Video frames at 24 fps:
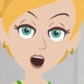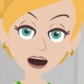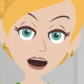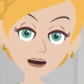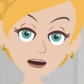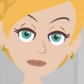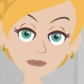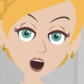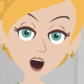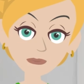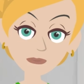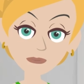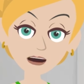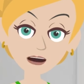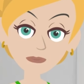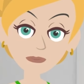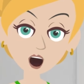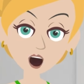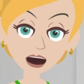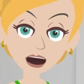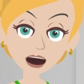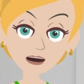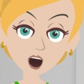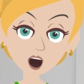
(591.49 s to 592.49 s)
I found
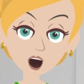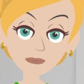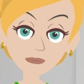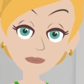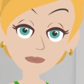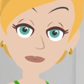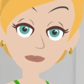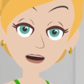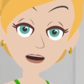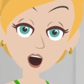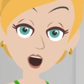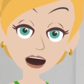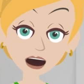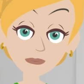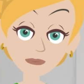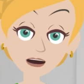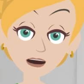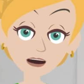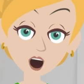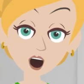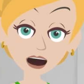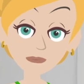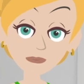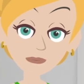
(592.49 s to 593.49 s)
out that
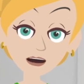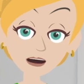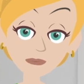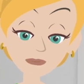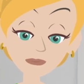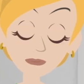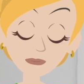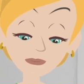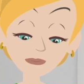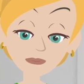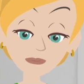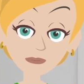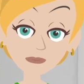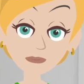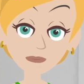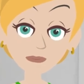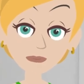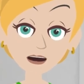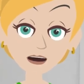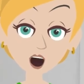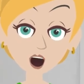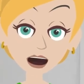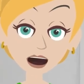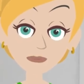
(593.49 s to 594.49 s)
goodness
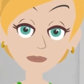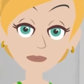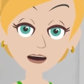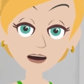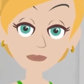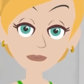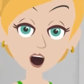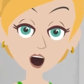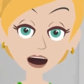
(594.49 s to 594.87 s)
reigns